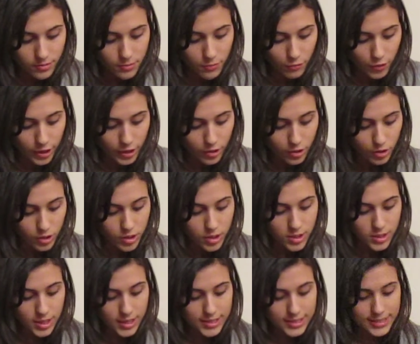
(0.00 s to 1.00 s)

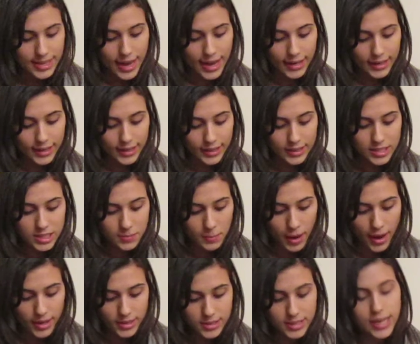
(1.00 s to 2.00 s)
wrinkles, sagging,
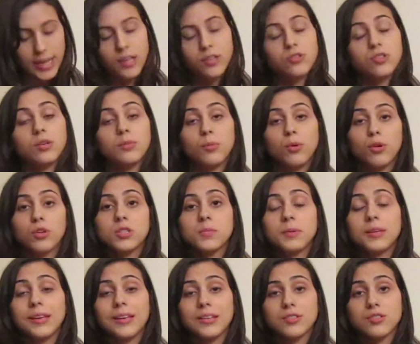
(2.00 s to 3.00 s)
spots, and/or moles
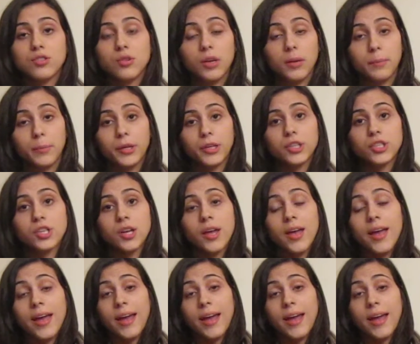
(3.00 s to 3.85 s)
begin to emerge,